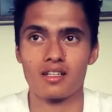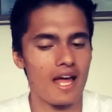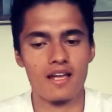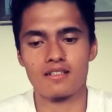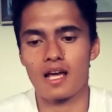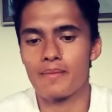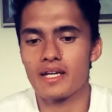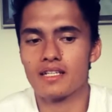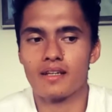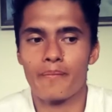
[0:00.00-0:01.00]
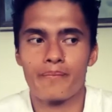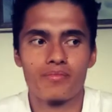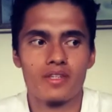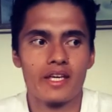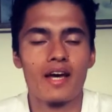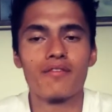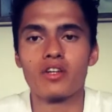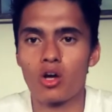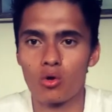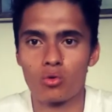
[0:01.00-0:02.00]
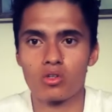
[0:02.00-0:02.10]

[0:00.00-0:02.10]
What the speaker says: And I mean, you never know.